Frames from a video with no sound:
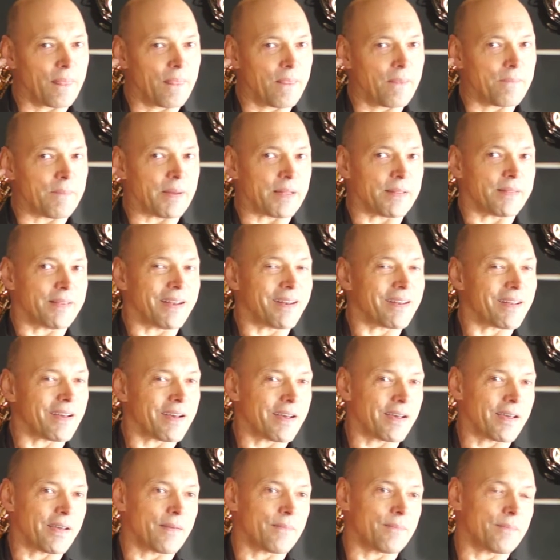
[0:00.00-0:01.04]
But then
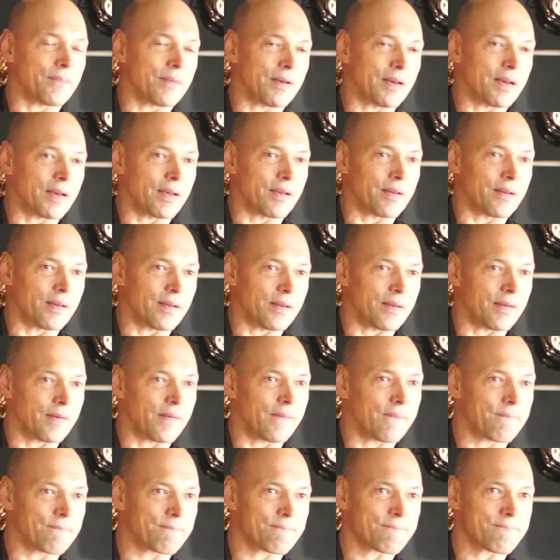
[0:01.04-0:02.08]
I
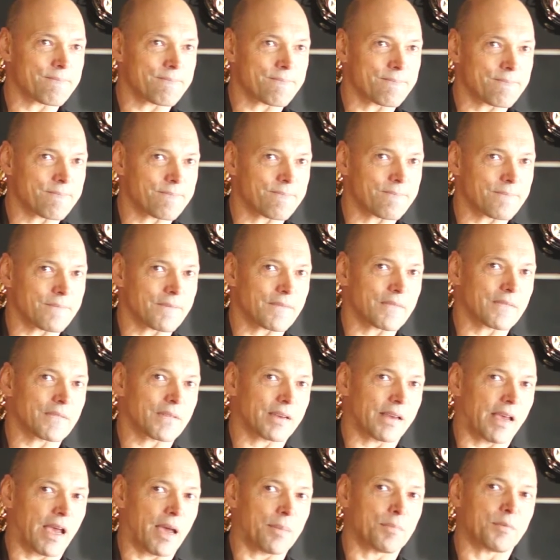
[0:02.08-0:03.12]

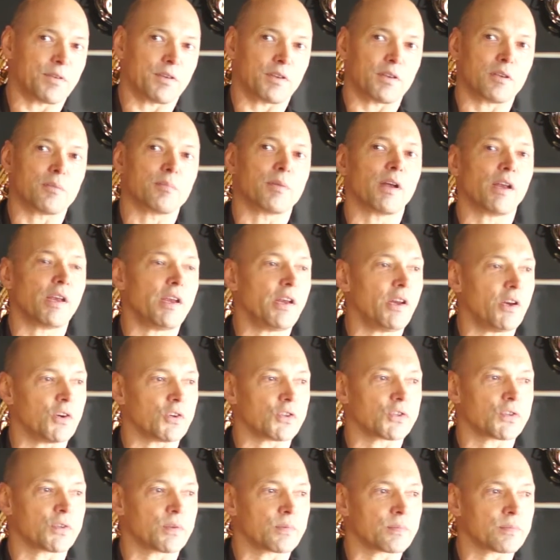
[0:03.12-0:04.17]
kept it in my
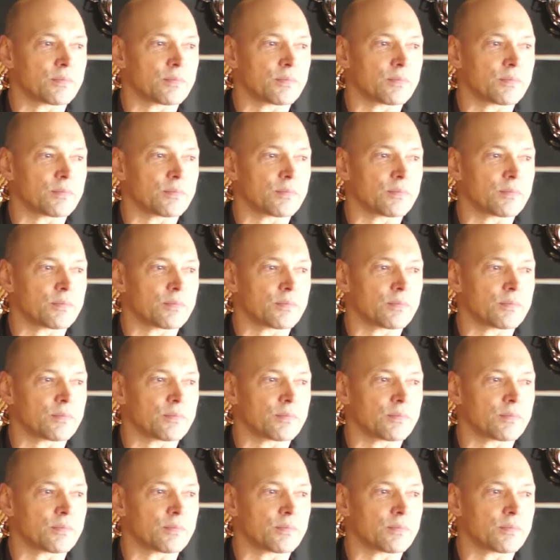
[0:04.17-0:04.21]
ears.